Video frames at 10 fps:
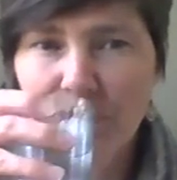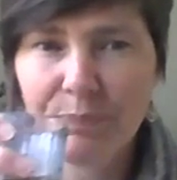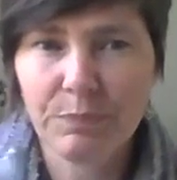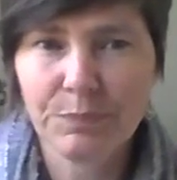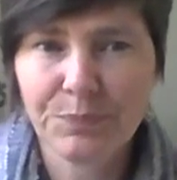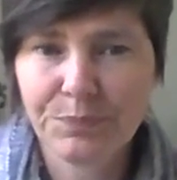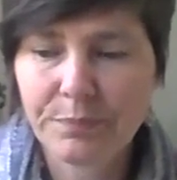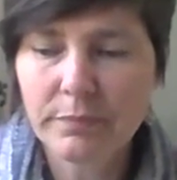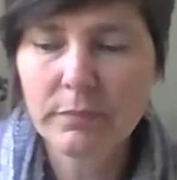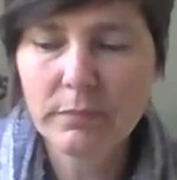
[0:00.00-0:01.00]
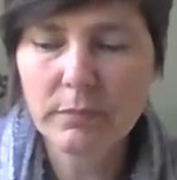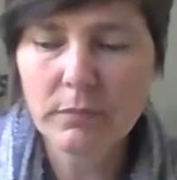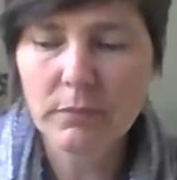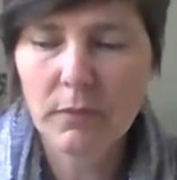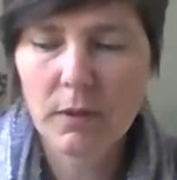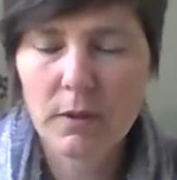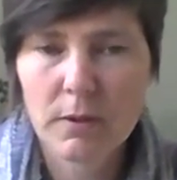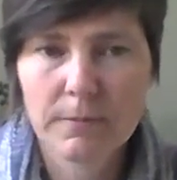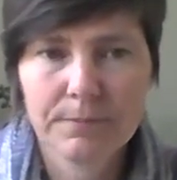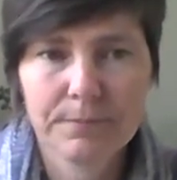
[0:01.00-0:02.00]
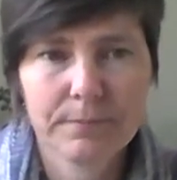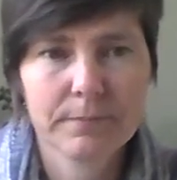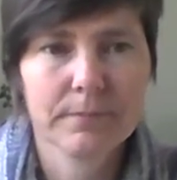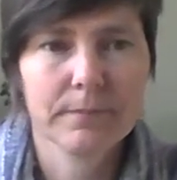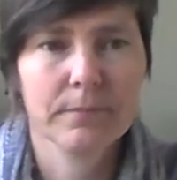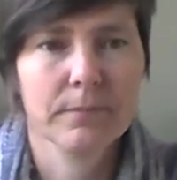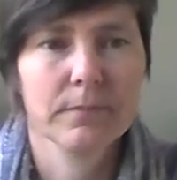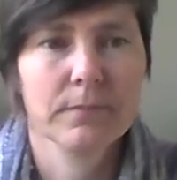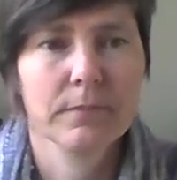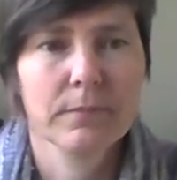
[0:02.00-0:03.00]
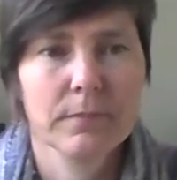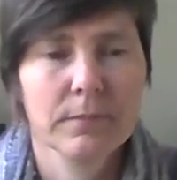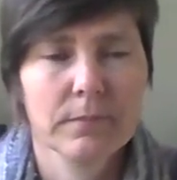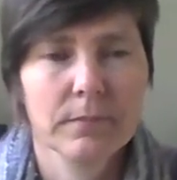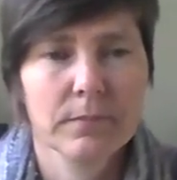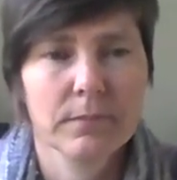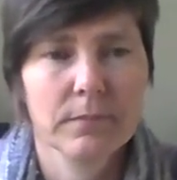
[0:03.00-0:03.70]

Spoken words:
(not speaking)